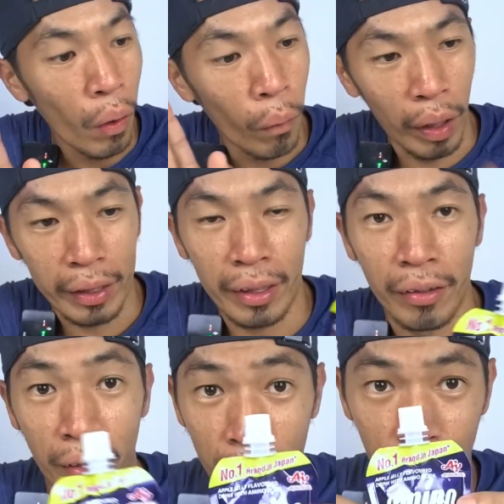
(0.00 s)

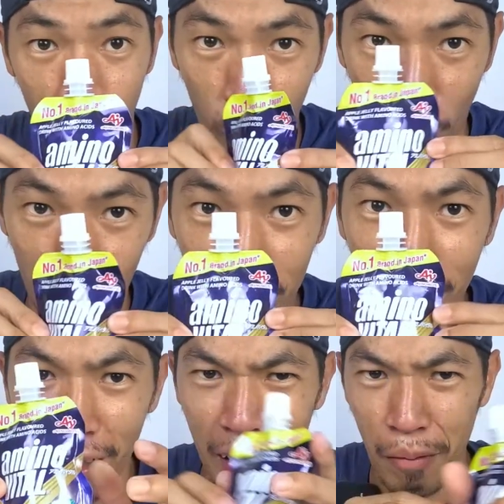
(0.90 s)
Vital. It's a very
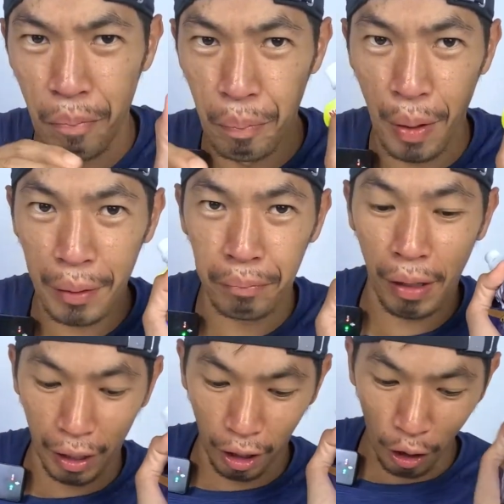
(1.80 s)
big
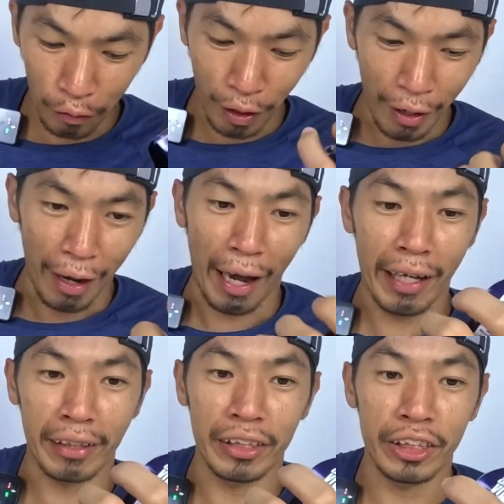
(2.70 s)
pack of
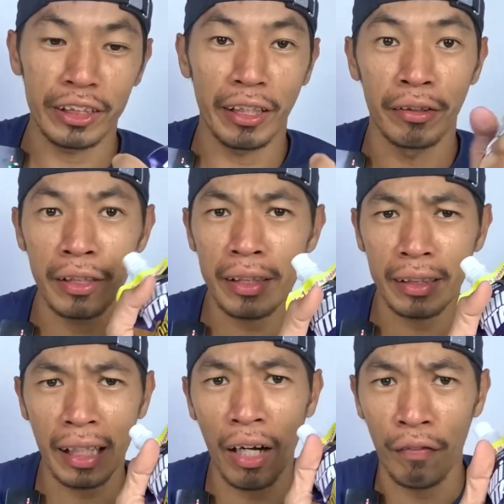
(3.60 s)
energy gel. This is
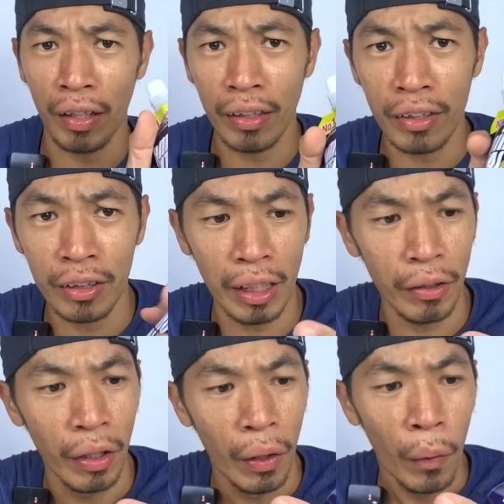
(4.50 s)
kind of energy gel
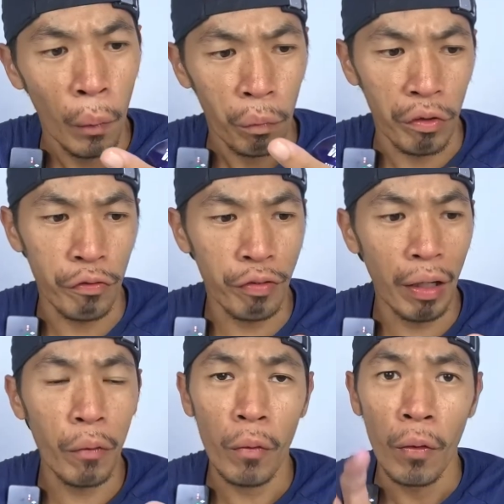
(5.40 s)
we
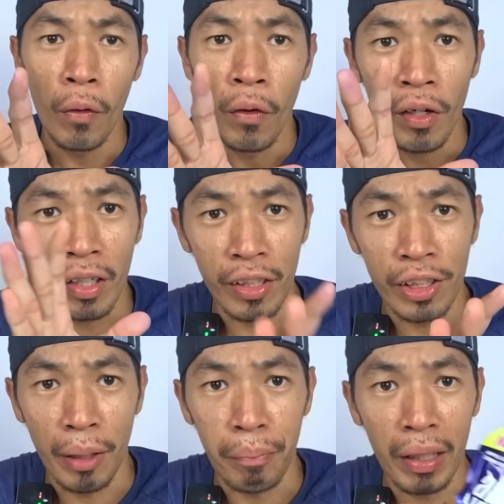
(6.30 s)
found in
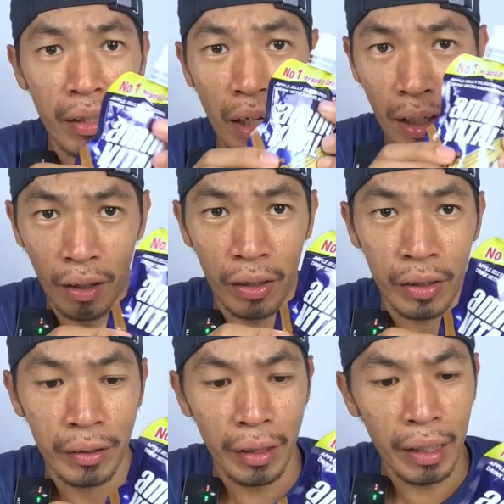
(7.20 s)
Japan a lot.
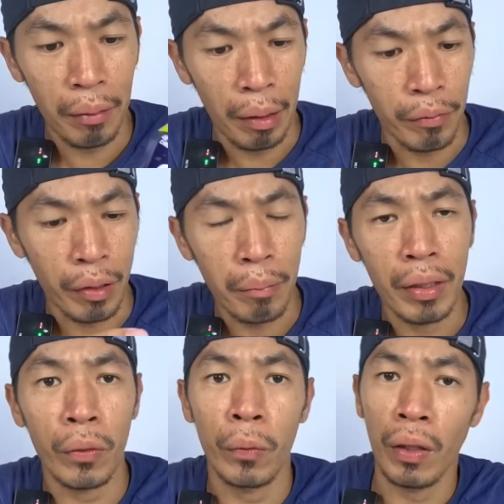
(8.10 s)
That time I
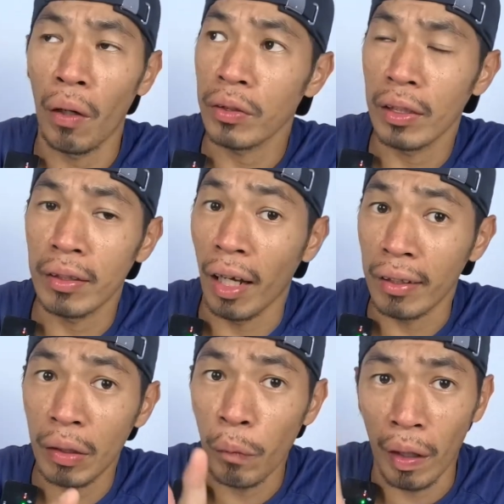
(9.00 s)
remember
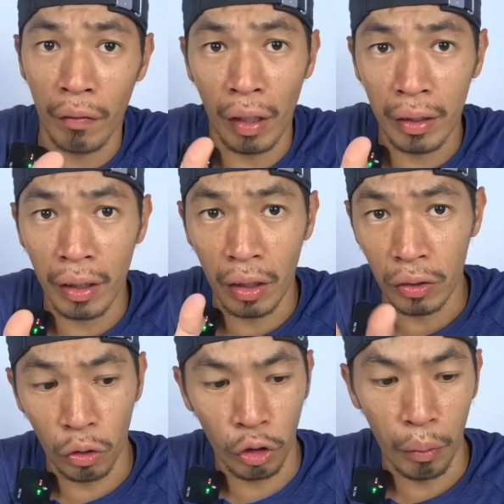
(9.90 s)
2019 when I was running a
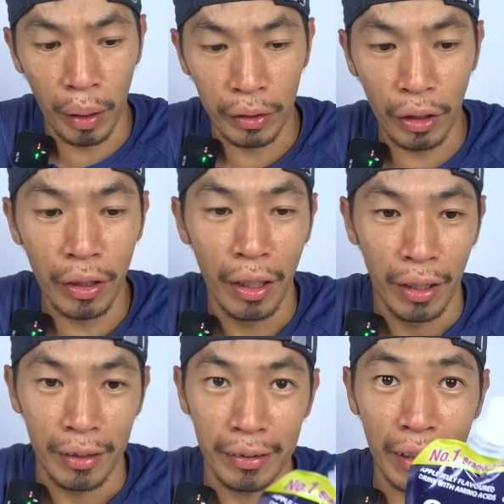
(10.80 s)
Tokyo Marathon,
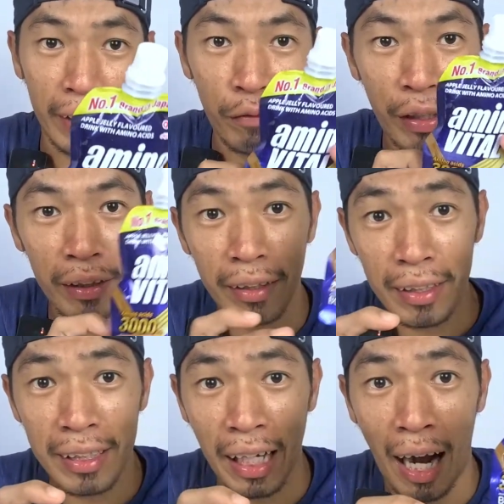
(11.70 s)
they giving this
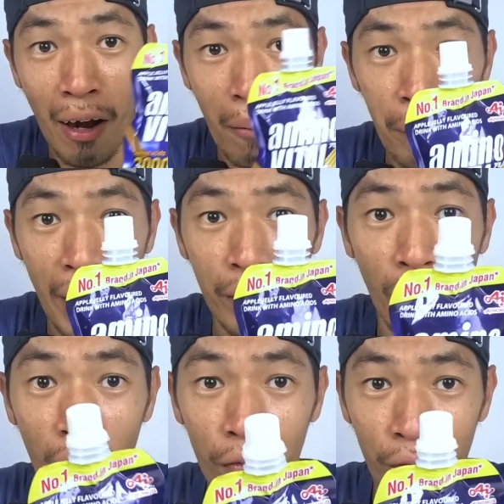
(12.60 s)
kind of pack
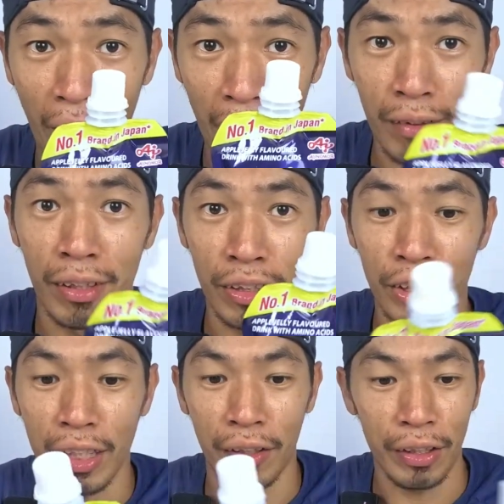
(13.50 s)
of energy
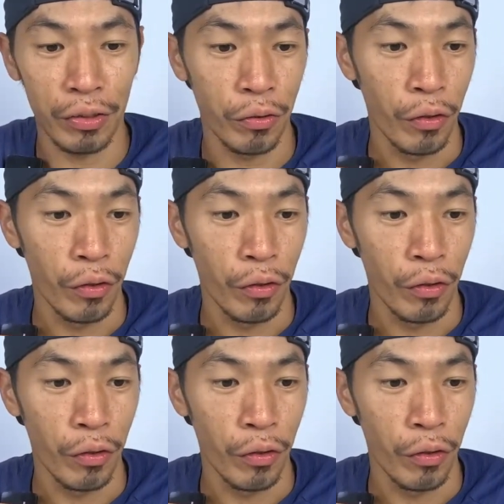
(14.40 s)
gel. It's